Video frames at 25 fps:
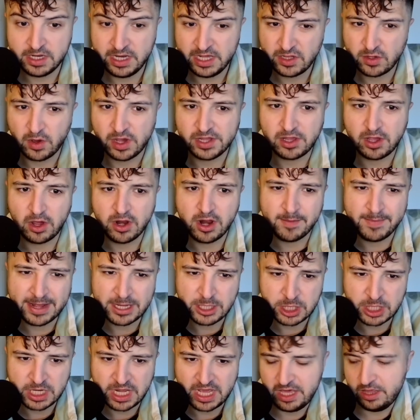So I don't
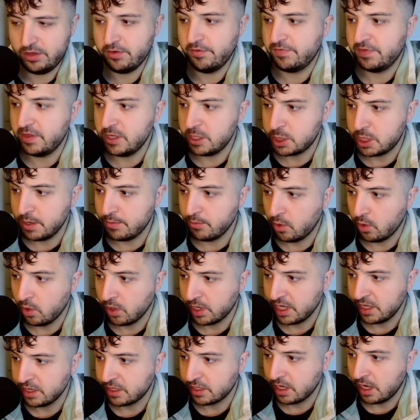imagine either of these Jim
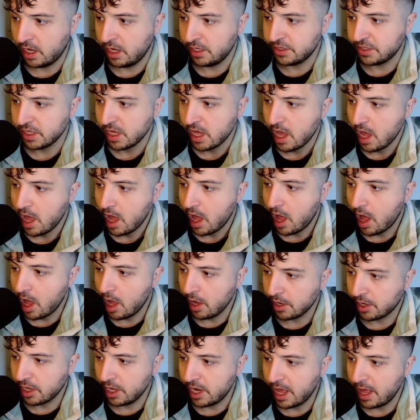Hawkins cards are
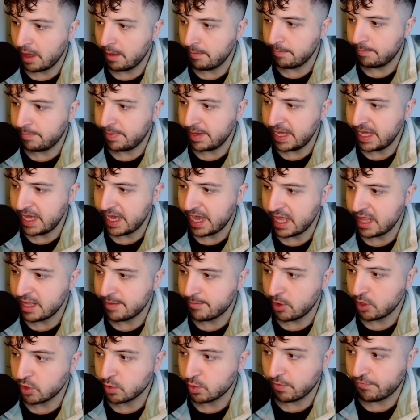going to be in the
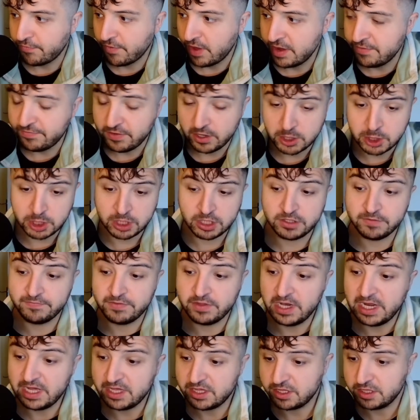most refined versions of the
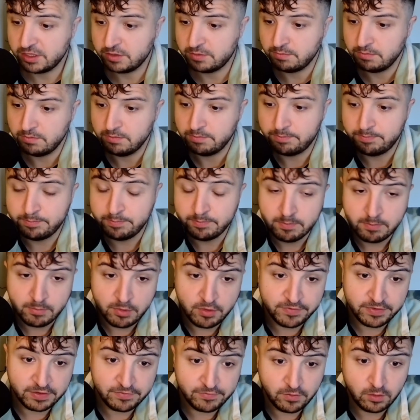list
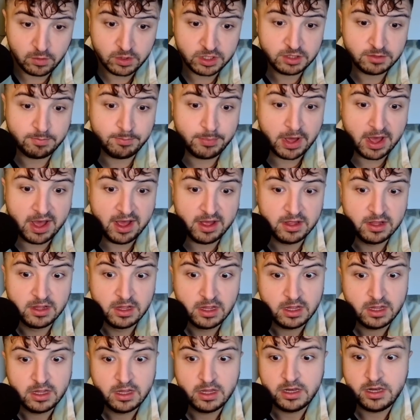moving forwards, but
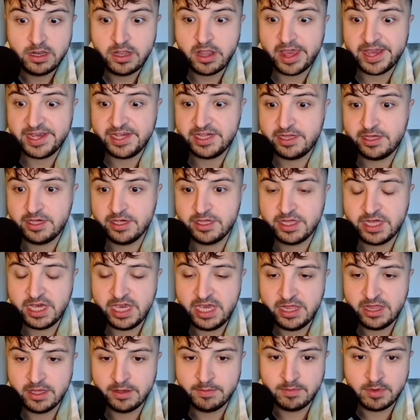nice to see
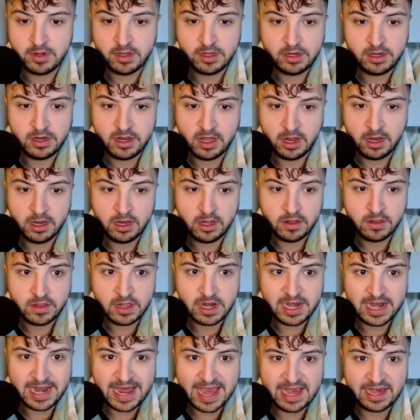them
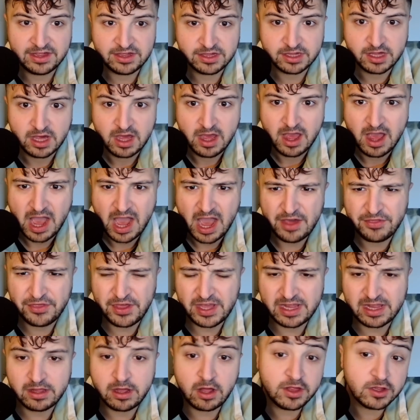nonetheless. I
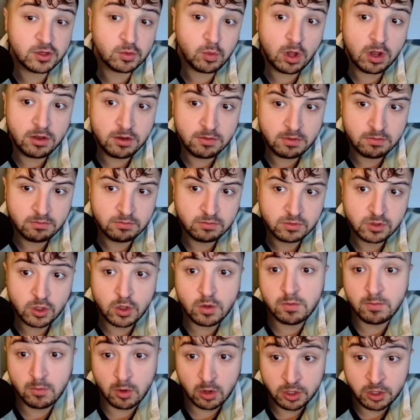think, there's 2
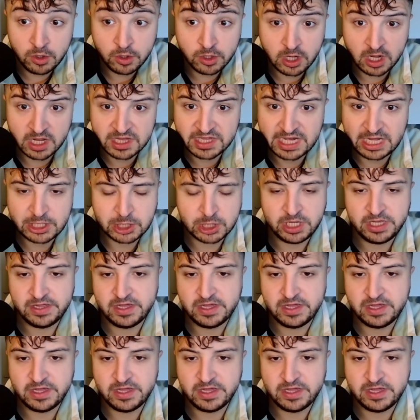more new cards actually.